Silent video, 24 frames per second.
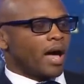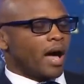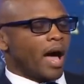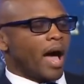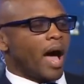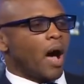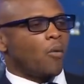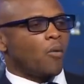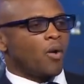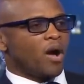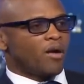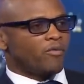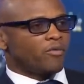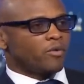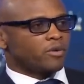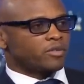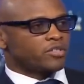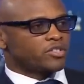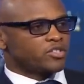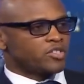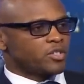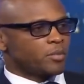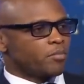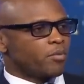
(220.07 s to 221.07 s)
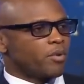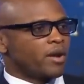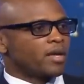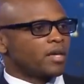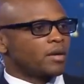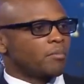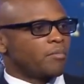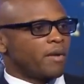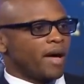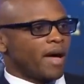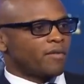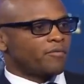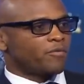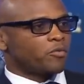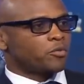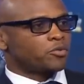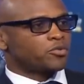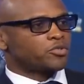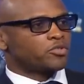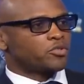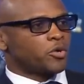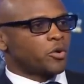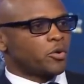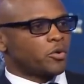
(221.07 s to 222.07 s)
However, just to bring it back full
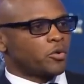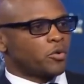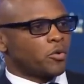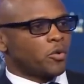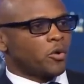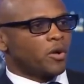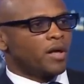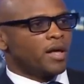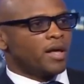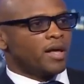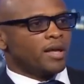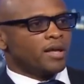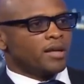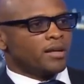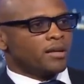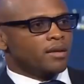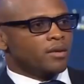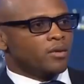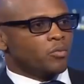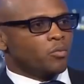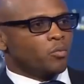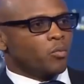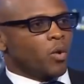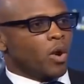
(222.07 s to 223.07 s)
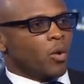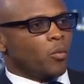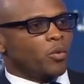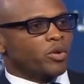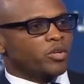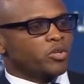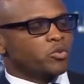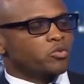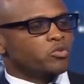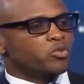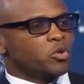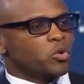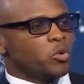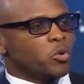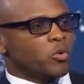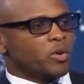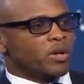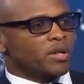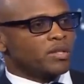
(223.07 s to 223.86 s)
circle, what were you doing